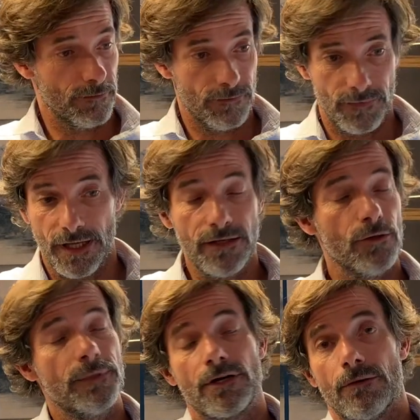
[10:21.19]
Then you
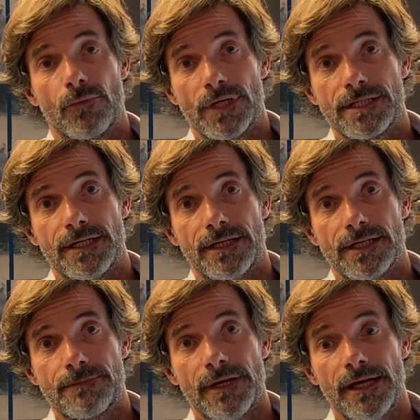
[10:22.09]
become resident in
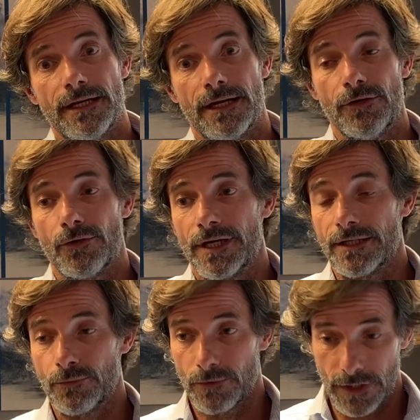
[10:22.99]
Spain and you
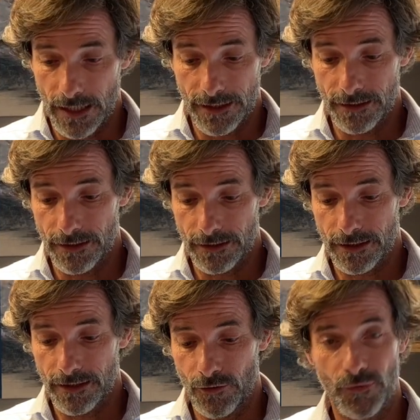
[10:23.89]
get a little
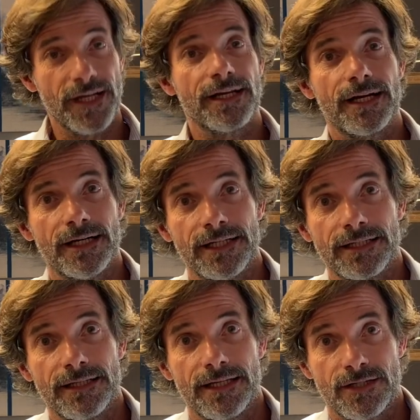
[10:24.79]
green card
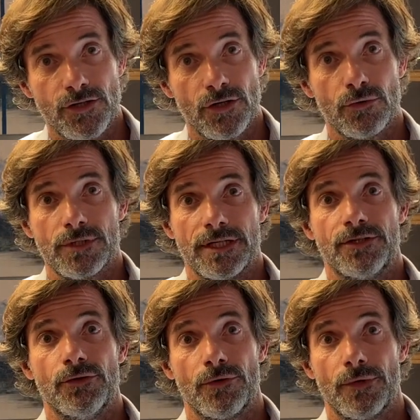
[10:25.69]
that shows that
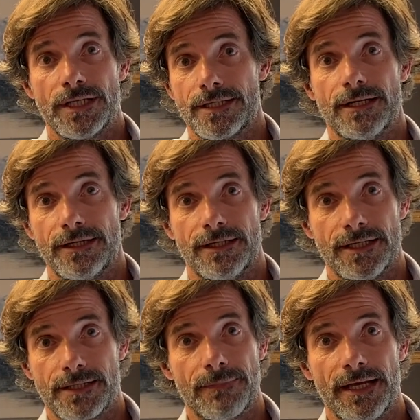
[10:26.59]
you are resident in
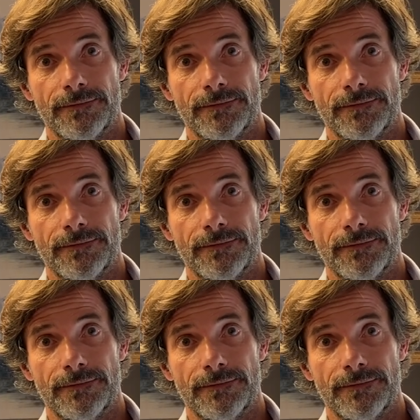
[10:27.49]
Spain.